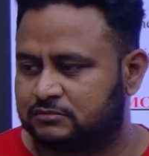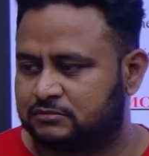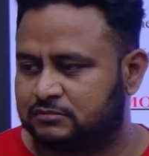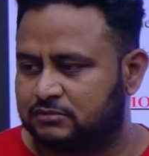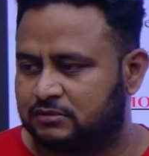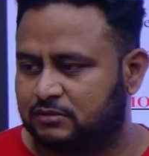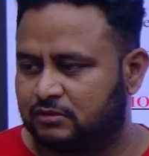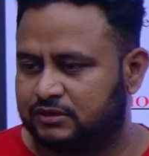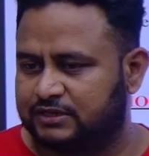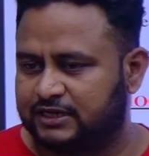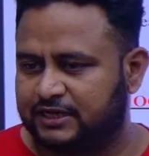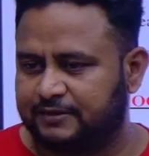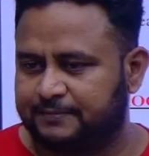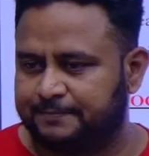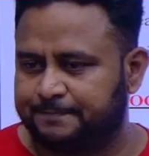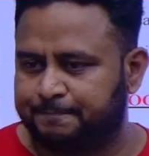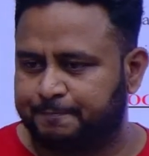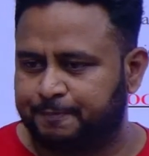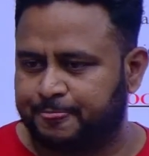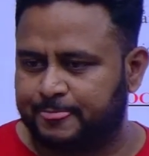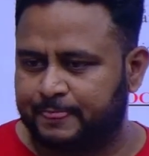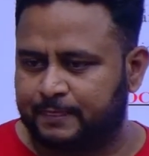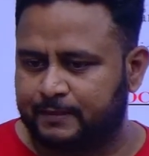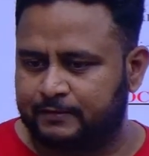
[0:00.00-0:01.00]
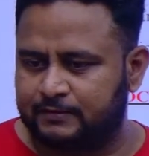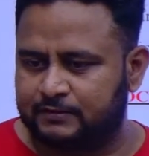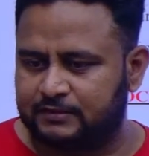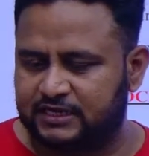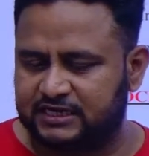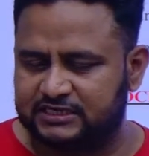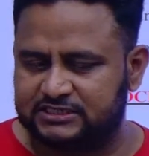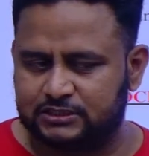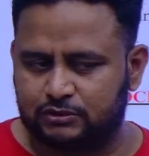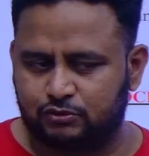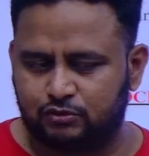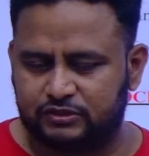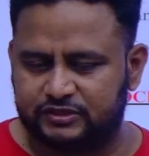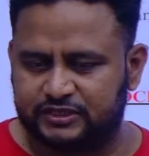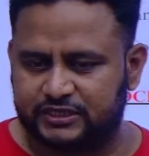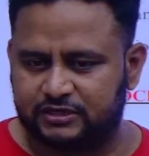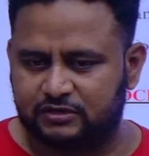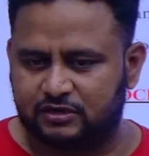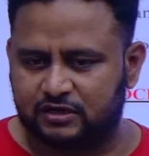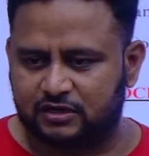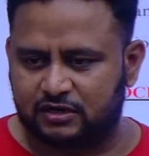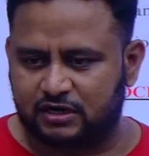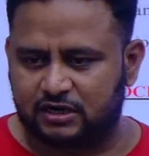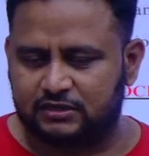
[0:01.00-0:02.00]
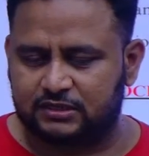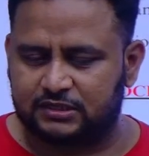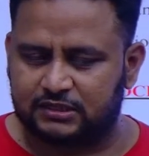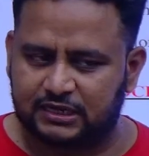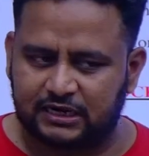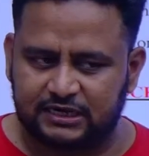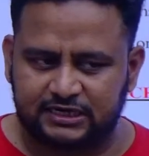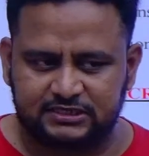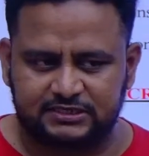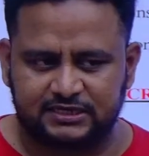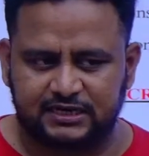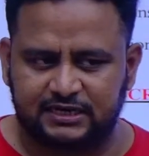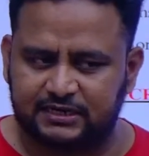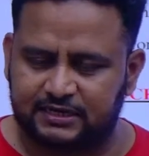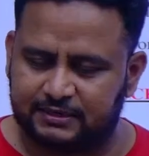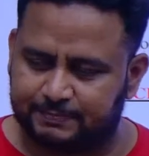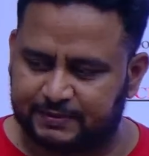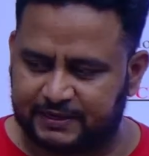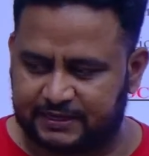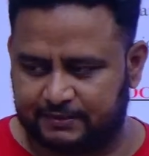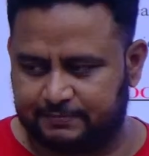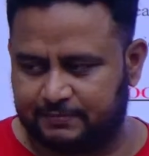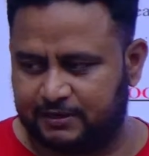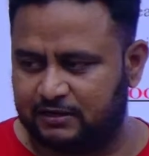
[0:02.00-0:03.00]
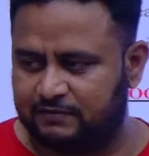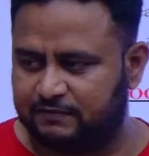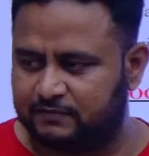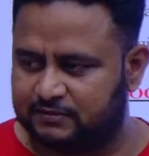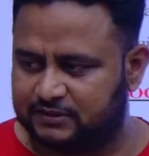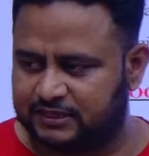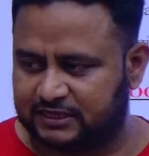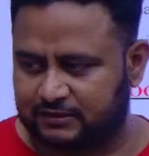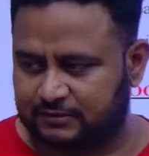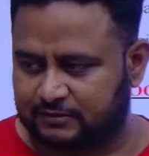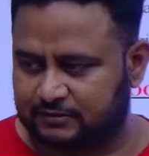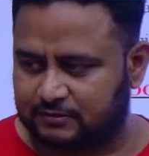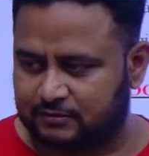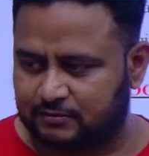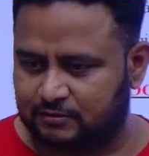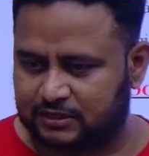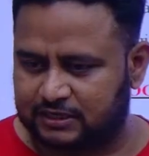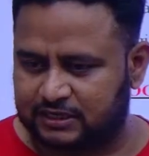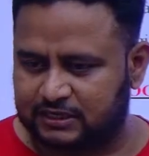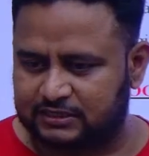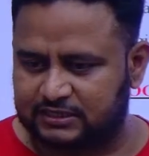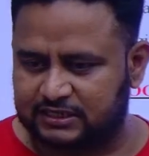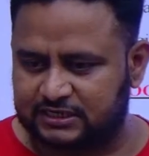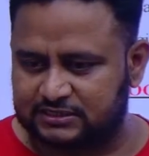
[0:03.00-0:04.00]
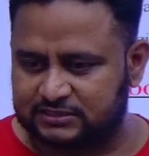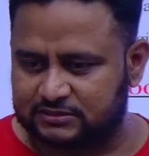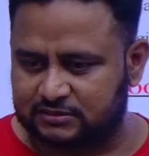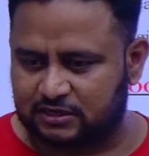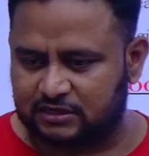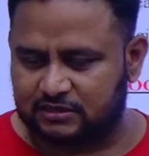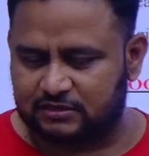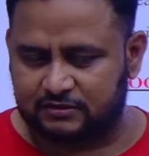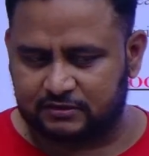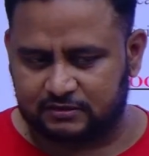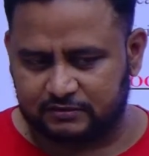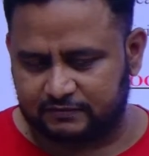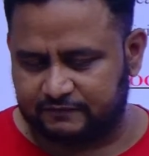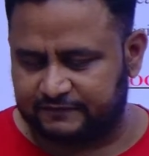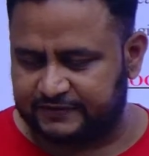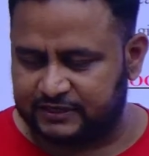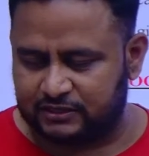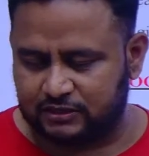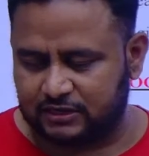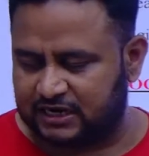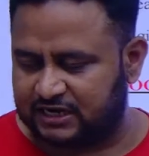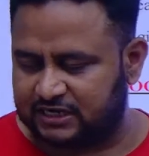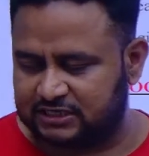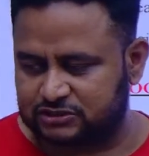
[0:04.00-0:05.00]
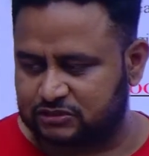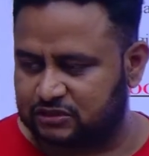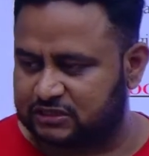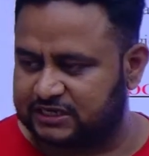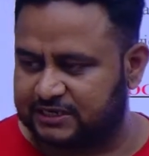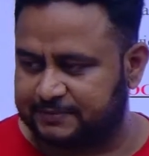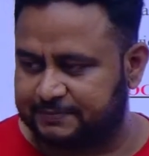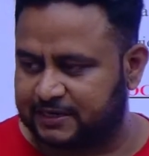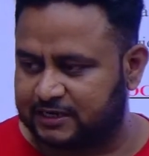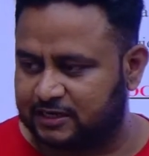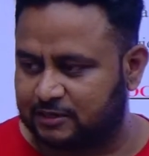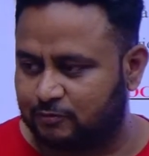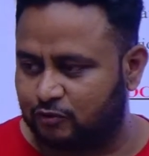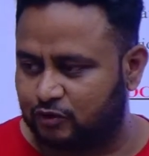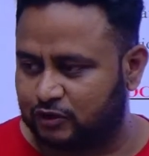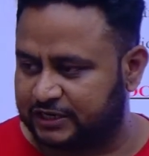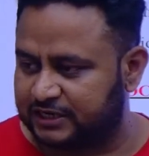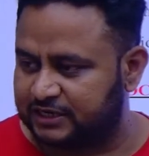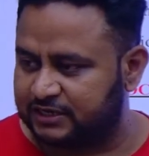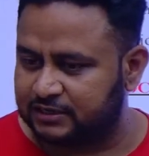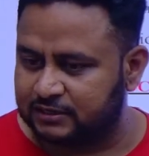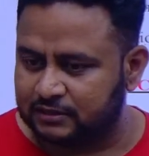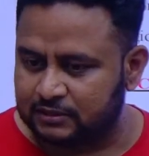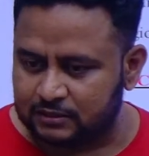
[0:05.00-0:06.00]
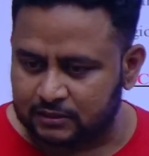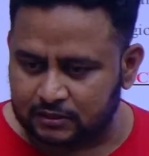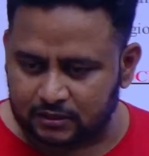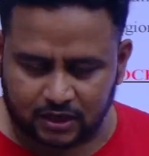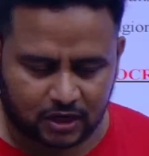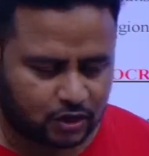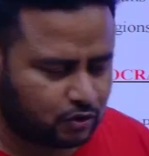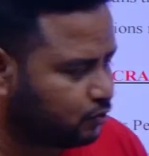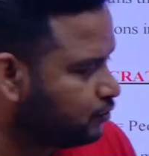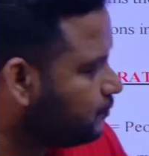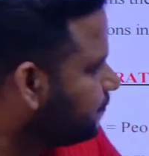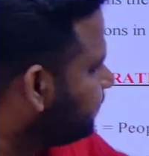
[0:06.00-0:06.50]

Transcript: Okay, that's a good thing or not, that is a debatable thing. Okay, that is not, let us not debate about it. Now,